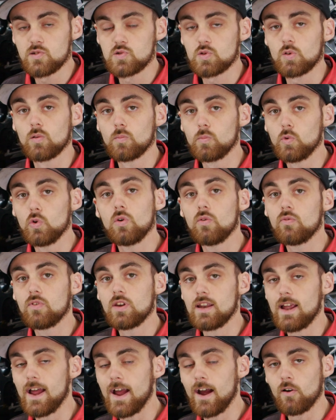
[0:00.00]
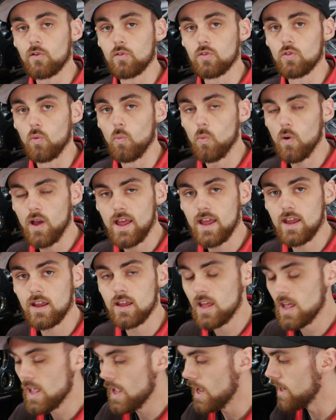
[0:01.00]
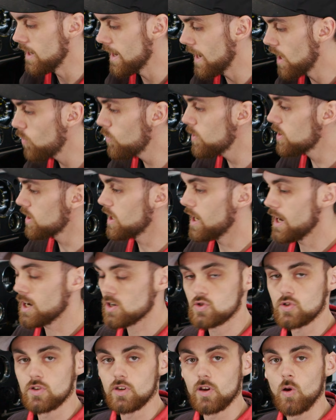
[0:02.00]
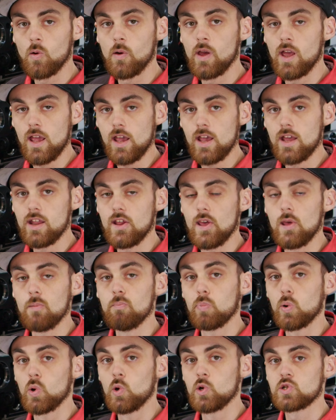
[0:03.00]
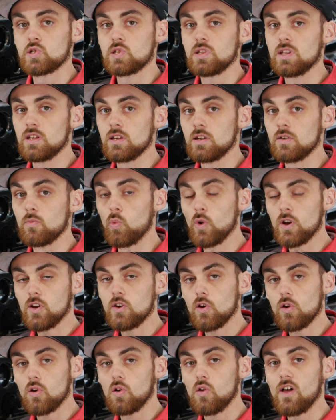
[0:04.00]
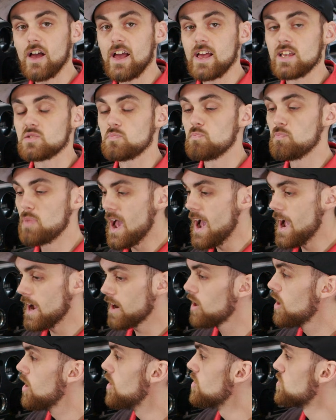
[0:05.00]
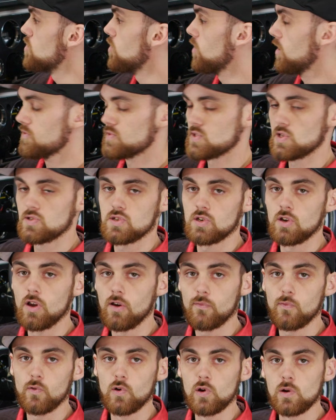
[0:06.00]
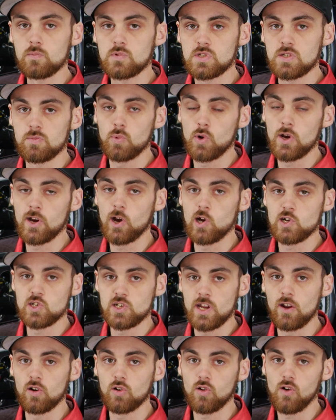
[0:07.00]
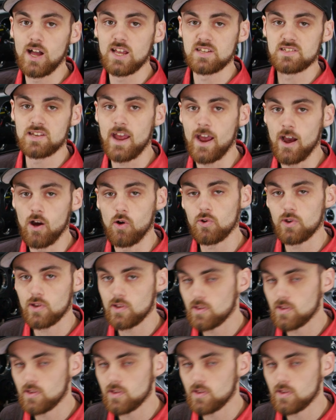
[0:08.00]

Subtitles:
is removed and out of the way, and now we can actually go ahead and push the window glass back so it gives us enough room to bring our channel glass out.